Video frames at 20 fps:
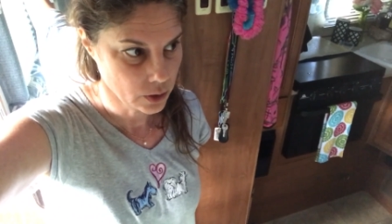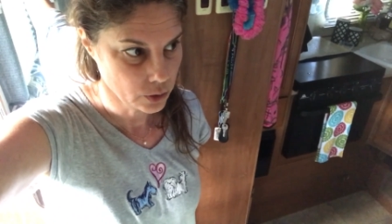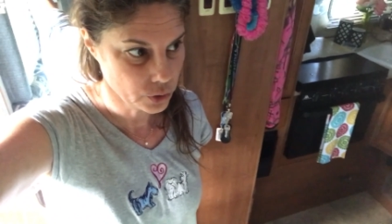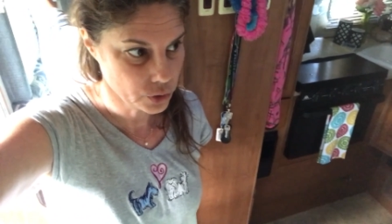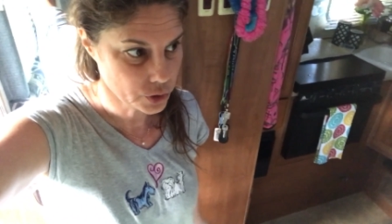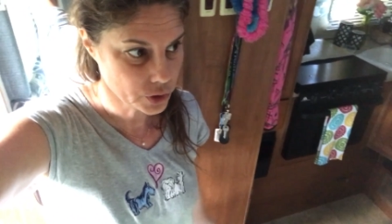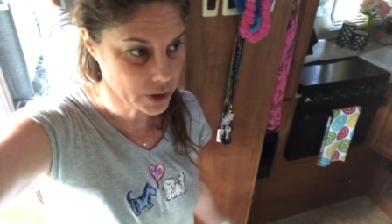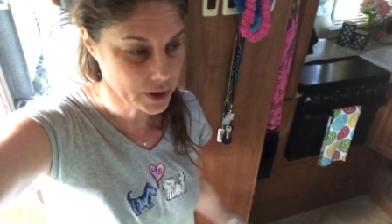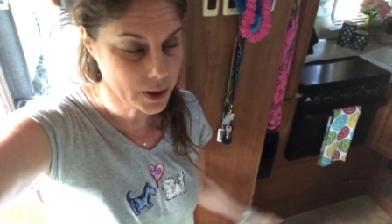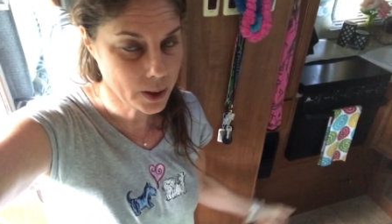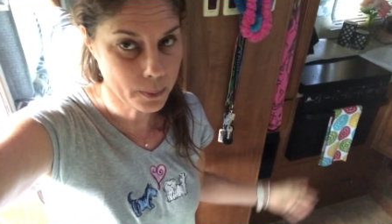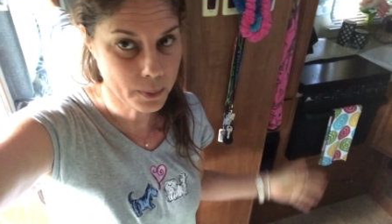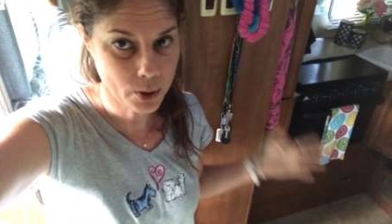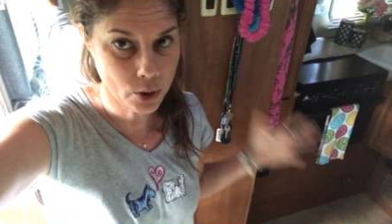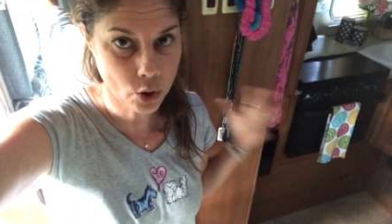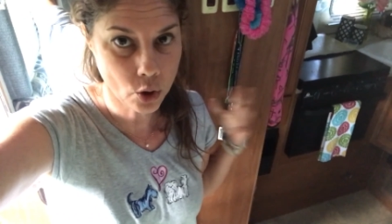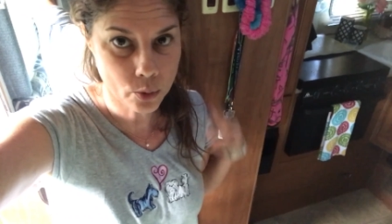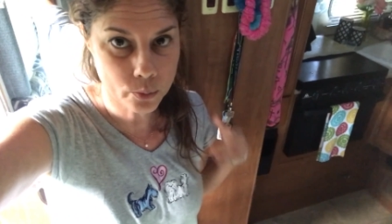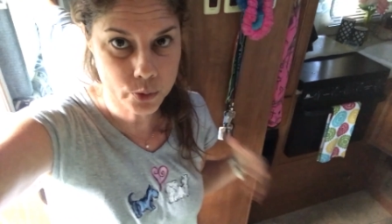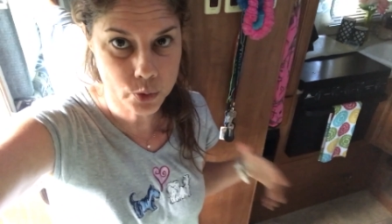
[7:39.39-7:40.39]
usually I'm
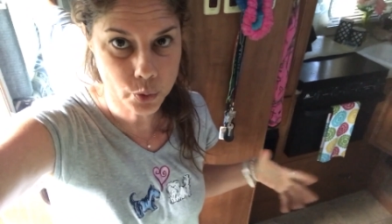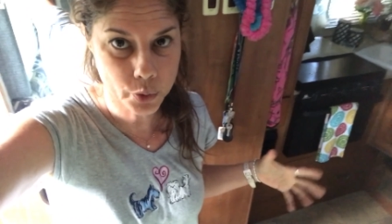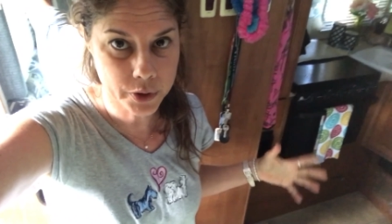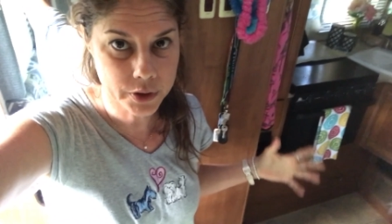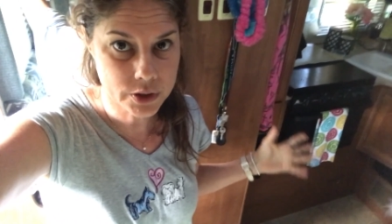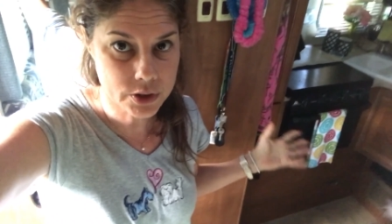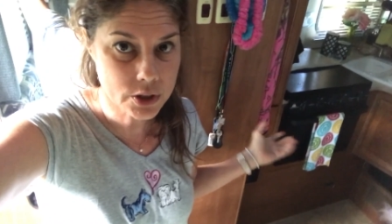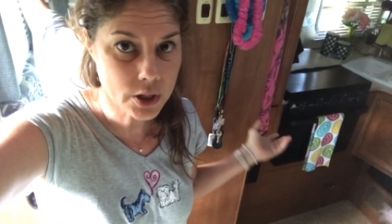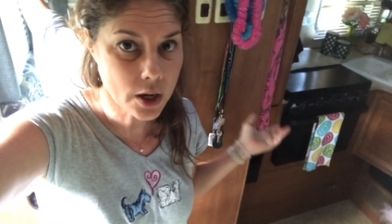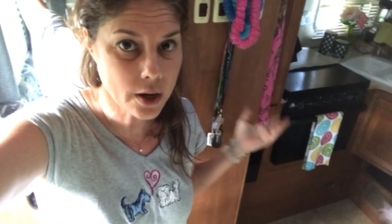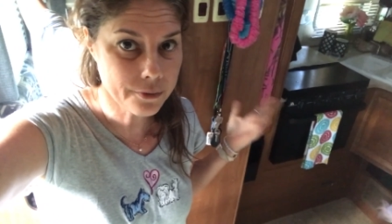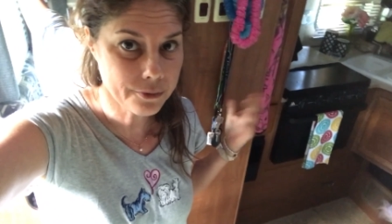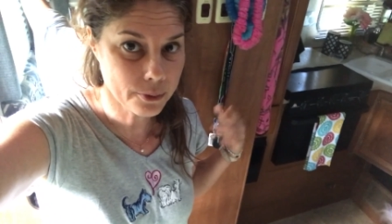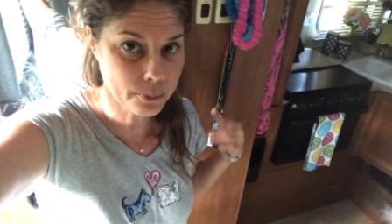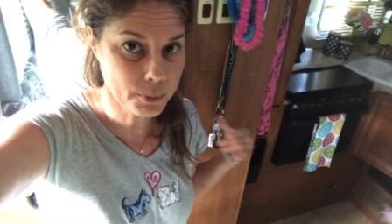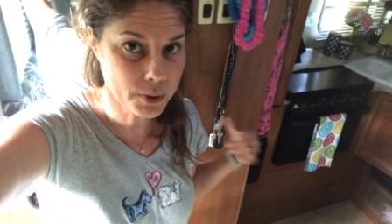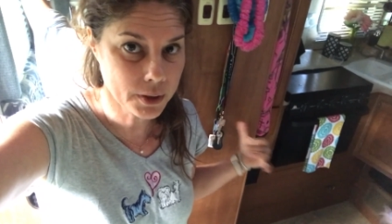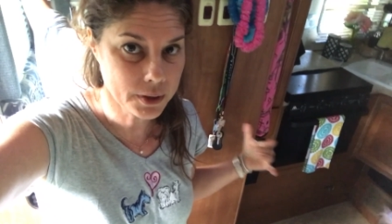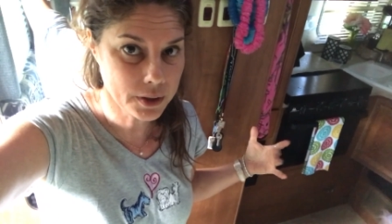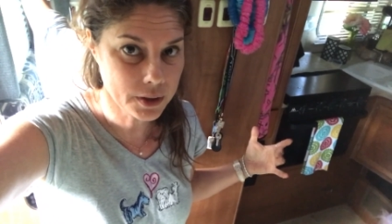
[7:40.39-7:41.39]
at home doing stuff, a
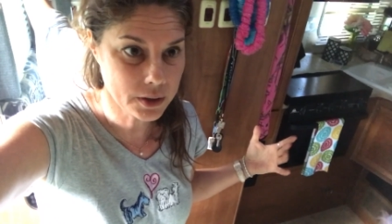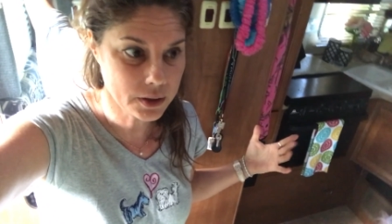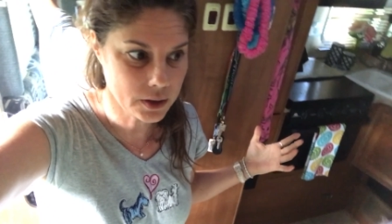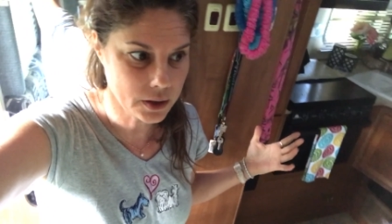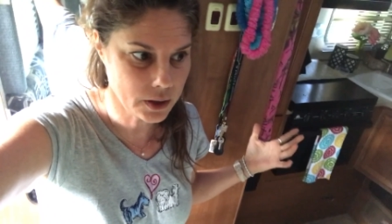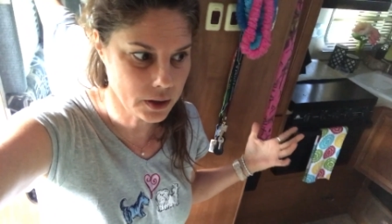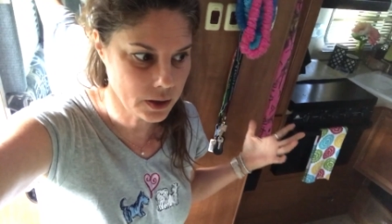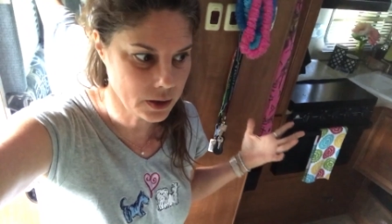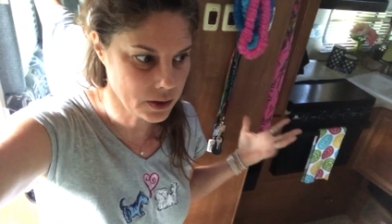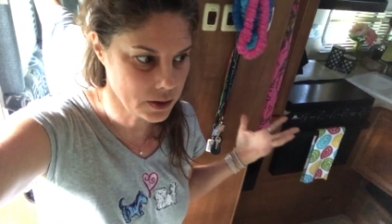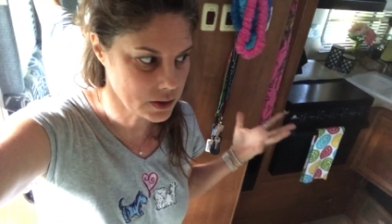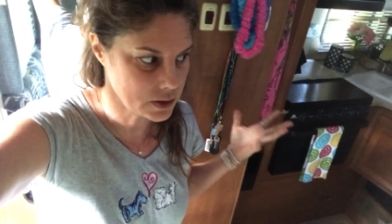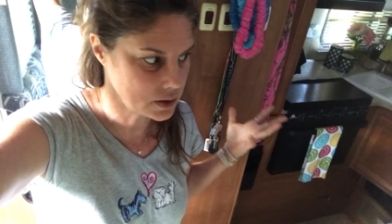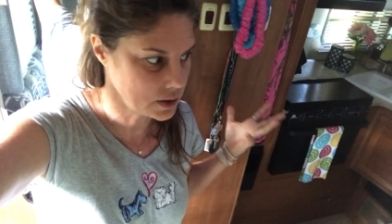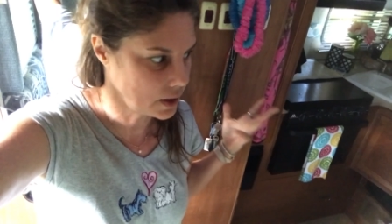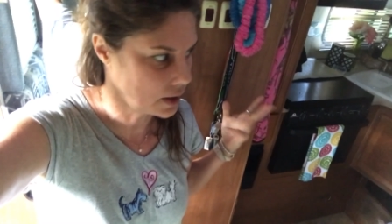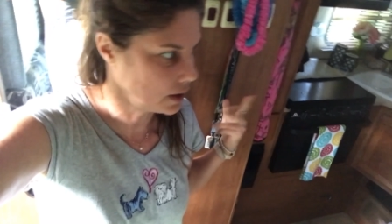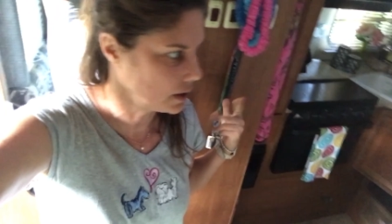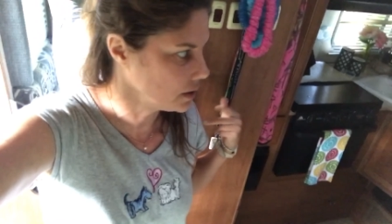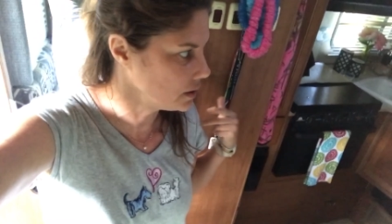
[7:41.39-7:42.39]
million things,
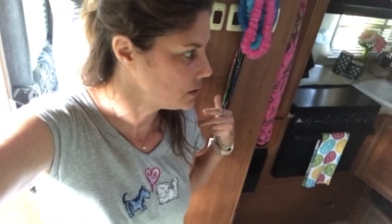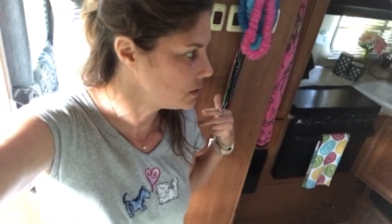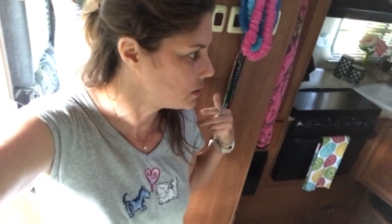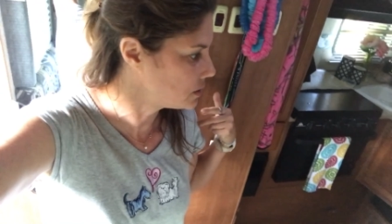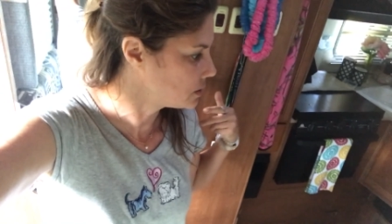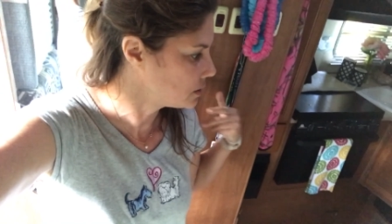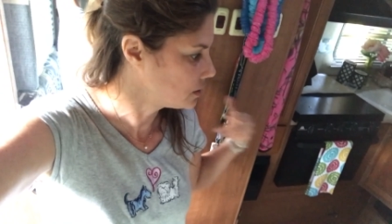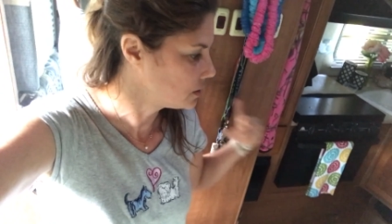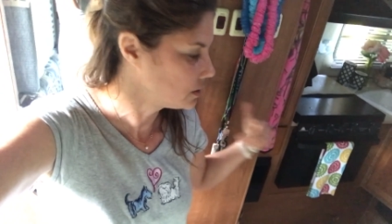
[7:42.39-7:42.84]
and